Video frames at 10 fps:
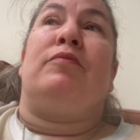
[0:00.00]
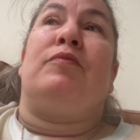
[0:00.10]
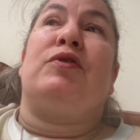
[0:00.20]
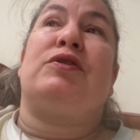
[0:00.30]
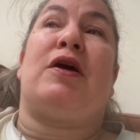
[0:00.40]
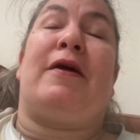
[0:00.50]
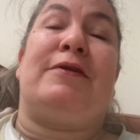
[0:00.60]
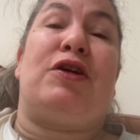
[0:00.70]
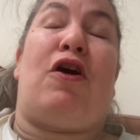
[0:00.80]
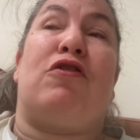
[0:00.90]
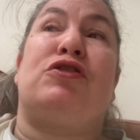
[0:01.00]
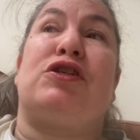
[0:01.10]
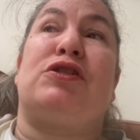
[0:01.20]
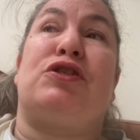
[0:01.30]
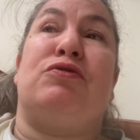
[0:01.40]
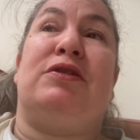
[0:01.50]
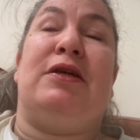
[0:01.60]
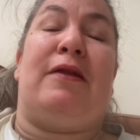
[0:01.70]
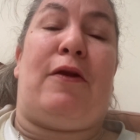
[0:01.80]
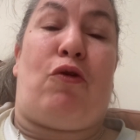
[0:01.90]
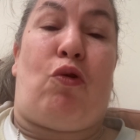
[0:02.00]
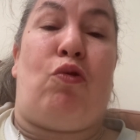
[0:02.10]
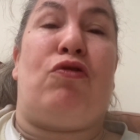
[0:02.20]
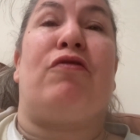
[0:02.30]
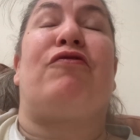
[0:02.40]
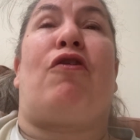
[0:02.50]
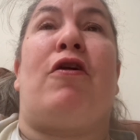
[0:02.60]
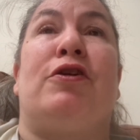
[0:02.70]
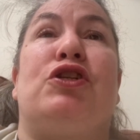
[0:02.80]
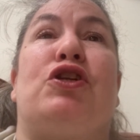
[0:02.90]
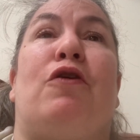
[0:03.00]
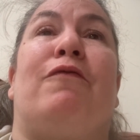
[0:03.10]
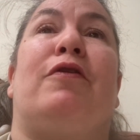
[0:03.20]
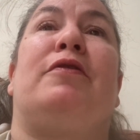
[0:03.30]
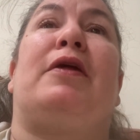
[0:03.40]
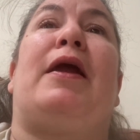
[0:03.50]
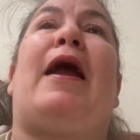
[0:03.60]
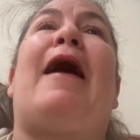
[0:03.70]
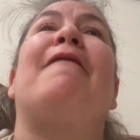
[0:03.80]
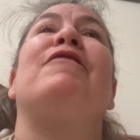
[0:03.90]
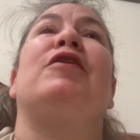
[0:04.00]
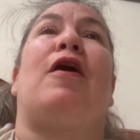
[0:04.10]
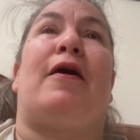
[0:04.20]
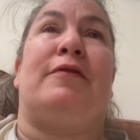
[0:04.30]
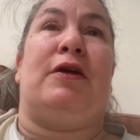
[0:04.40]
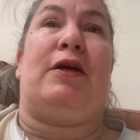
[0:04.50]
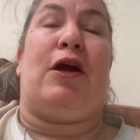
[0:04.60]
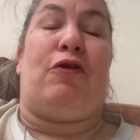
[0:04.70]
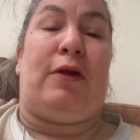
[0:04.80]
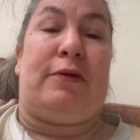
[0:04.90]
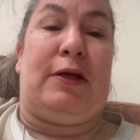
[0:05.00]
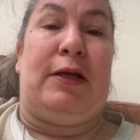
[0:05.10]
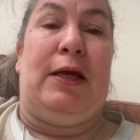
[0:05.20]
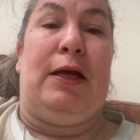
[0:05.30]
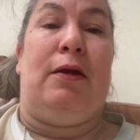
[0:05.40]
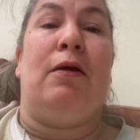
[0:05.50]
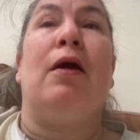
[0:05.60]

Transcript: Scientologists you see that are older, they're hunched over, they haven't gotten the care that they need.